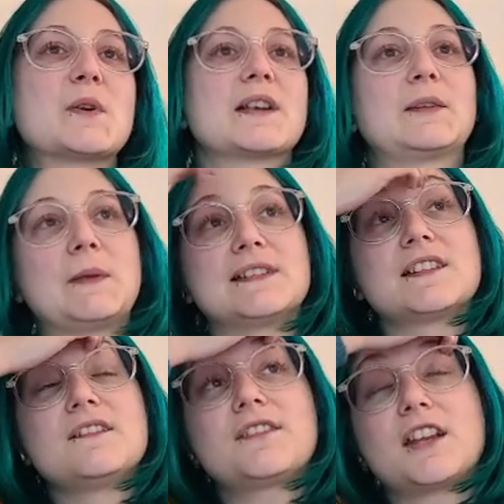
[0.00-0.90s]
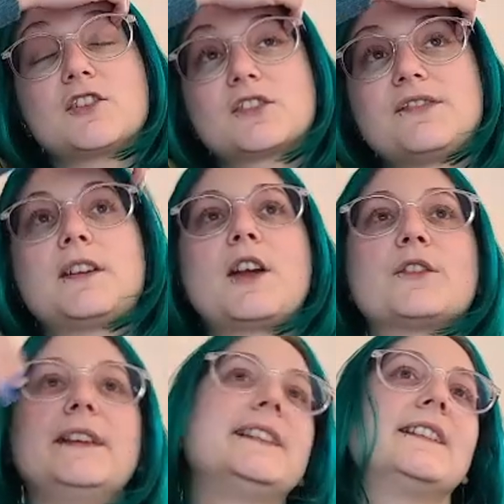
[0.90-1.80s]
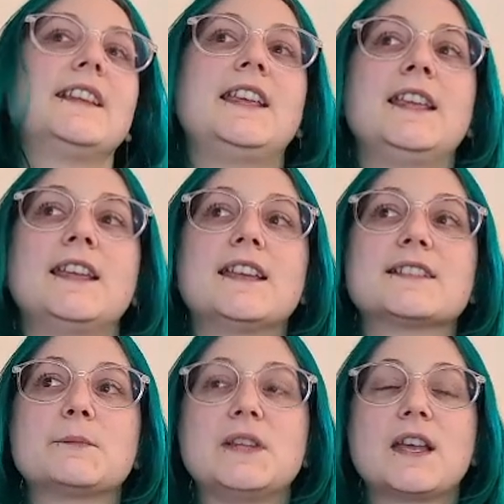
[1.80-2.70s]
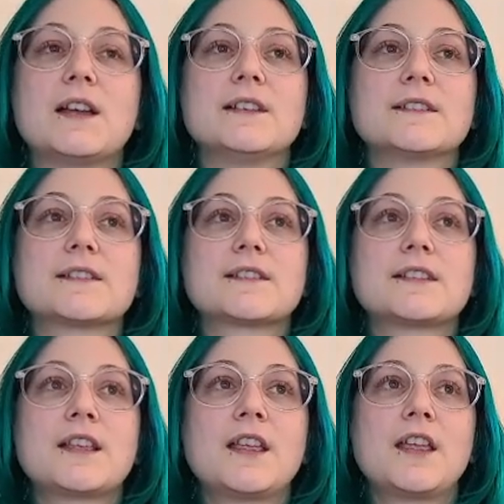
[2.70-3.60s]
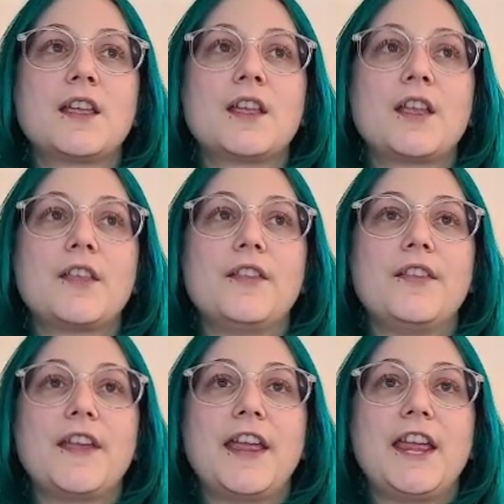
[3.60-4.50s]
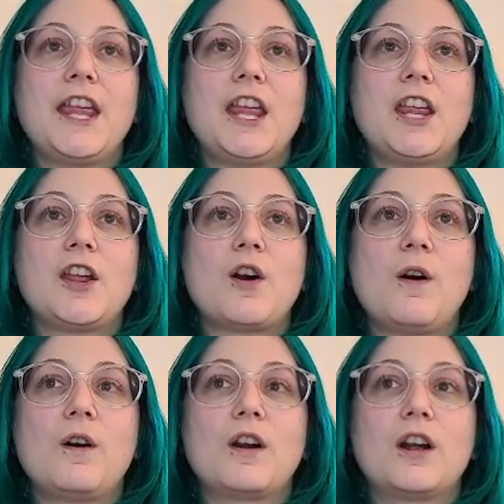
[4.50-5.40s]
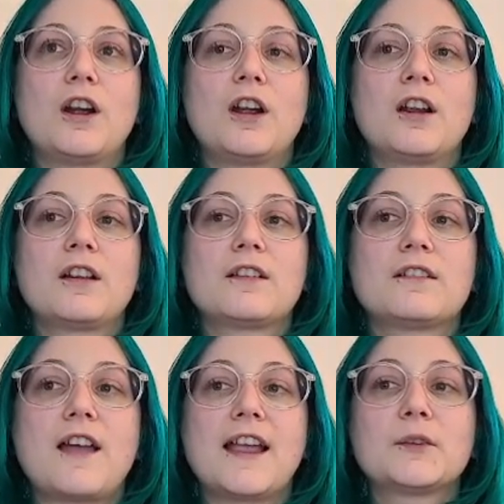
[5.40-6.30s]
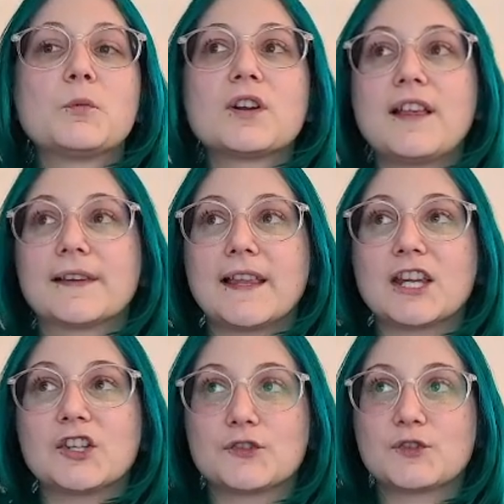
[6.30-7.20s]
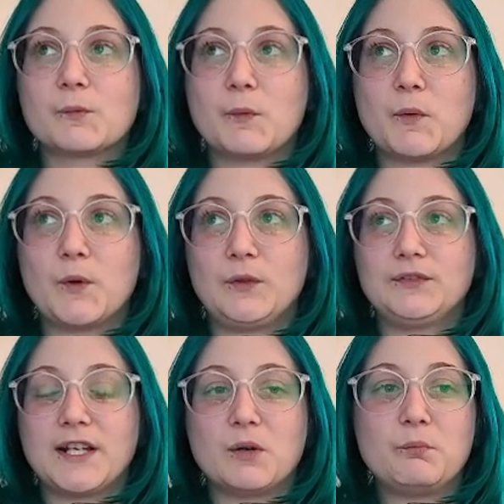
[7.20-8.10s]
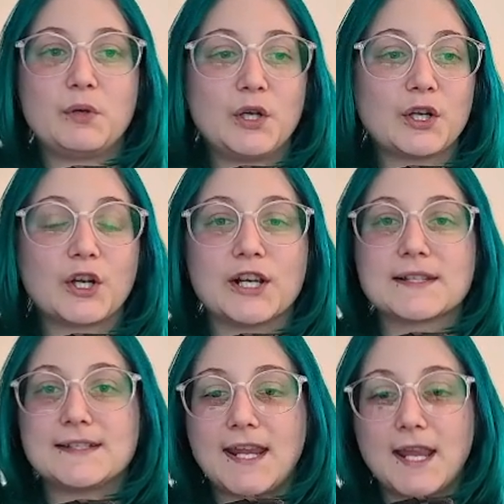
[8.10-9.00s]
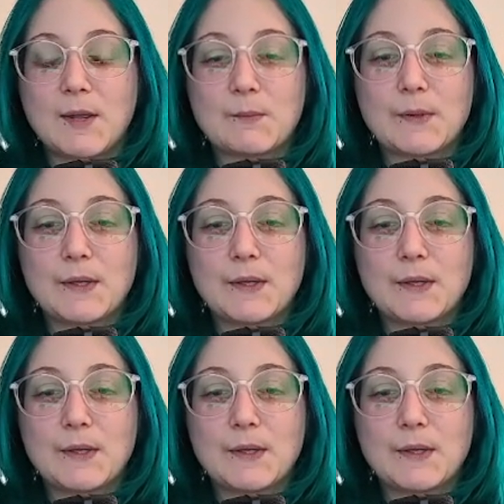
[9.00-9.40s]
expensive, and I just found out recently it's because they are, I guess, more or less like consumable, like a book or a stamp